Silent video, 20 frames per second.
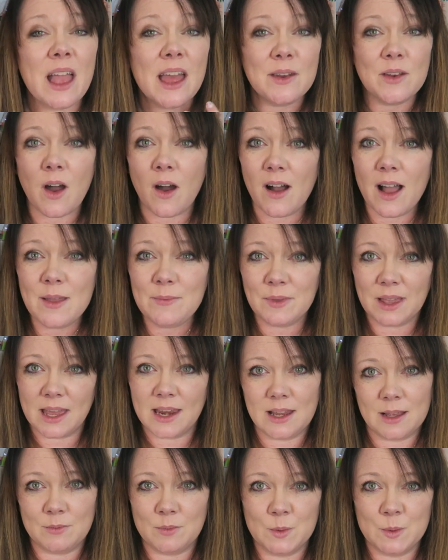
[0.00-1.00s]
And I'm
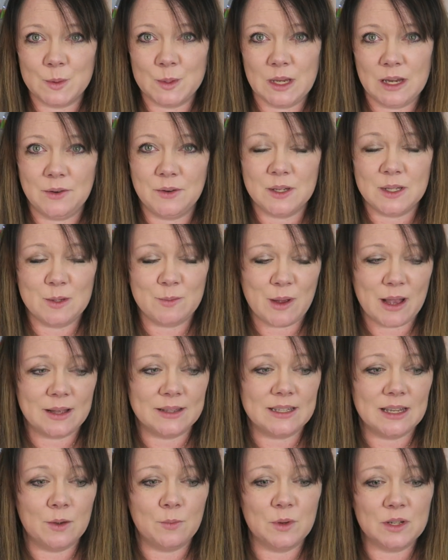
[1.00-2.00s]
getting more serious
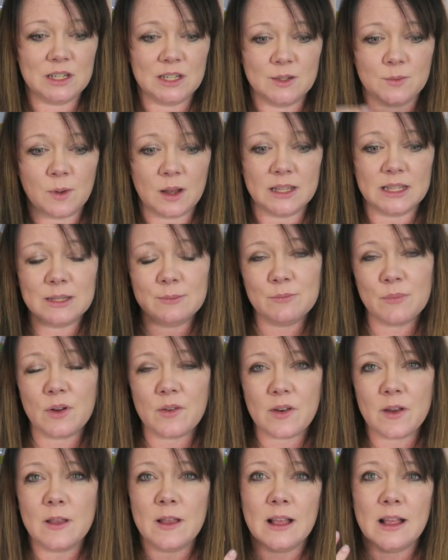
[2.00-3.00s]
about it, which is why
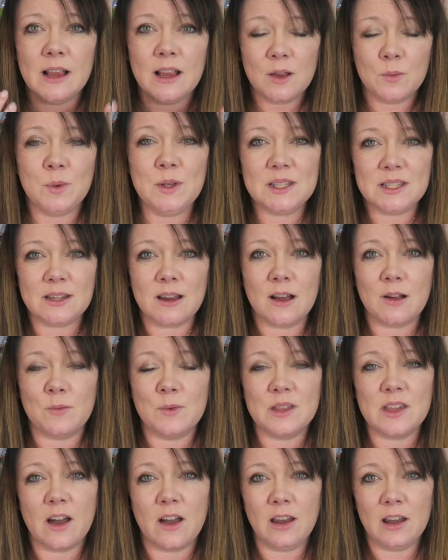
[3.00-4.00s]
tomorrow we start
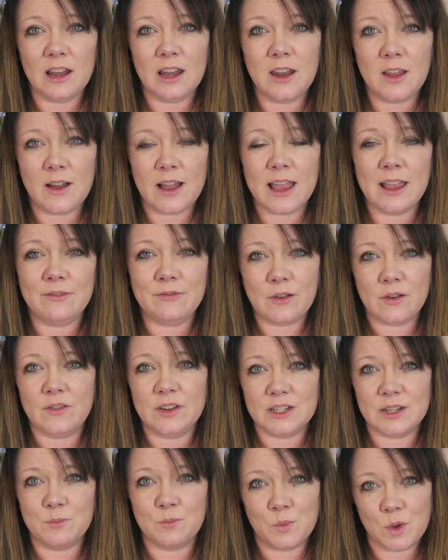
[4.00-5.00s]
with our live
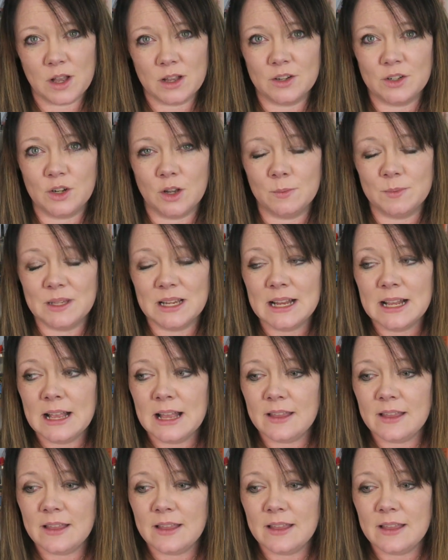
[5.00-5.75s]
revision workshops.